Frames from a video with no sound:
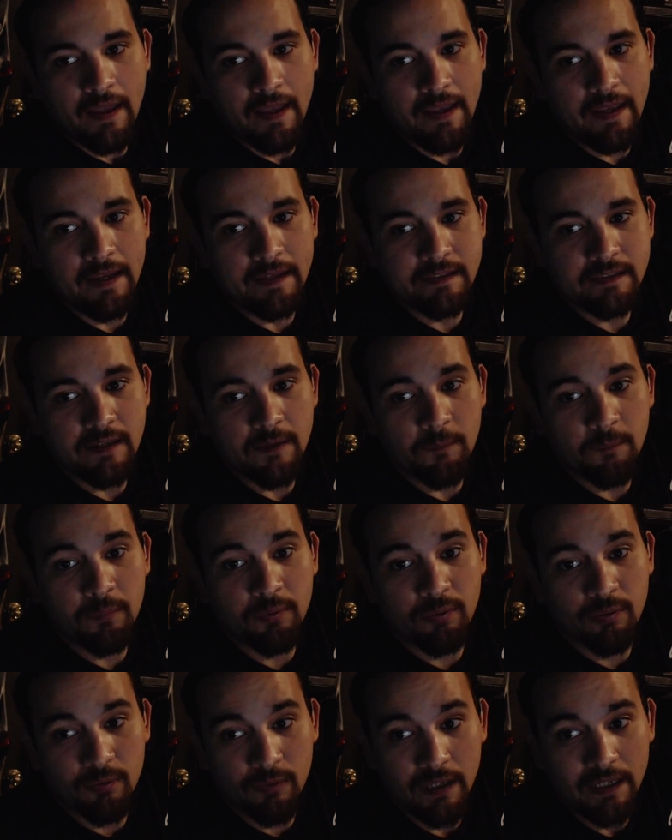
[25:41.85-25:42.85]
It's a
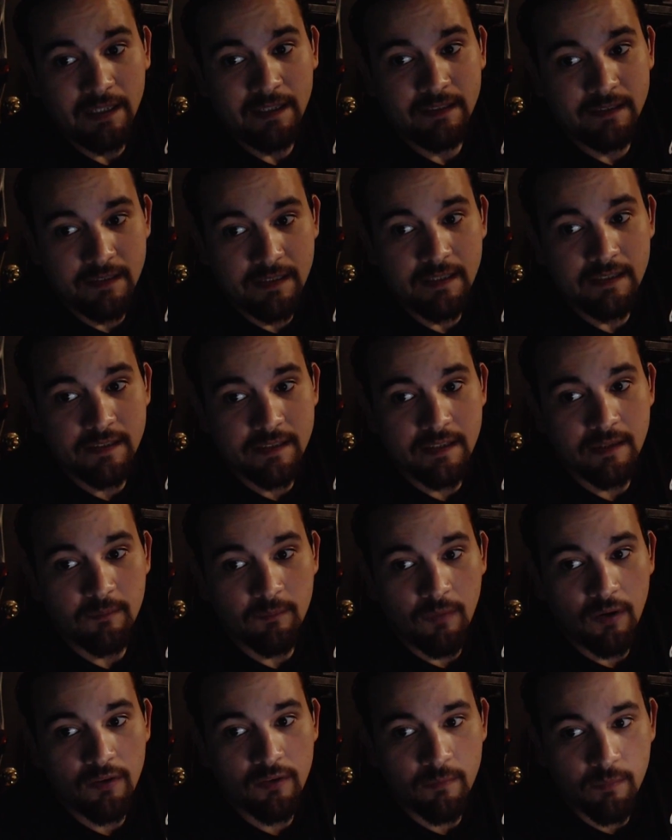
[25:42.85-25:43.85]
pretty decent
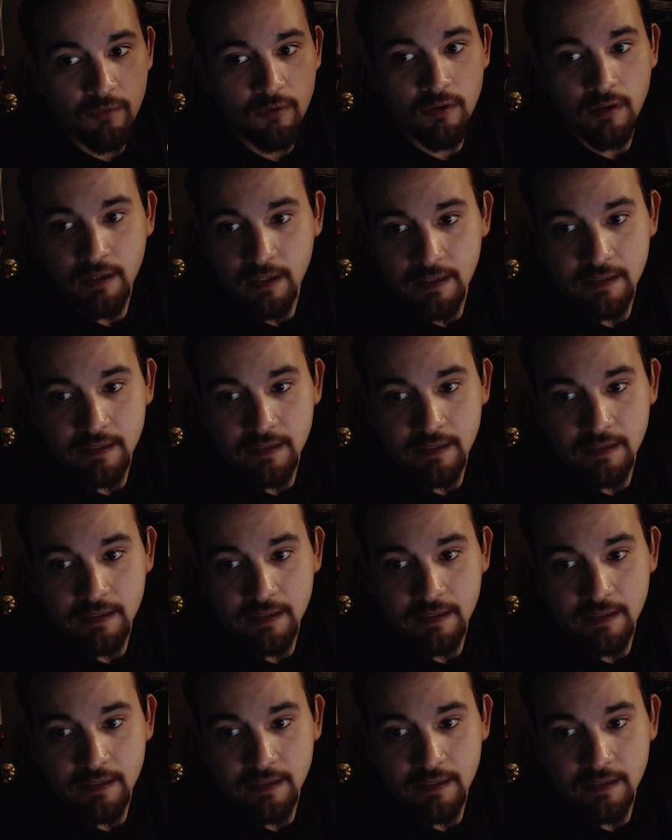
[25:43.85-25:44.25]
motherboard.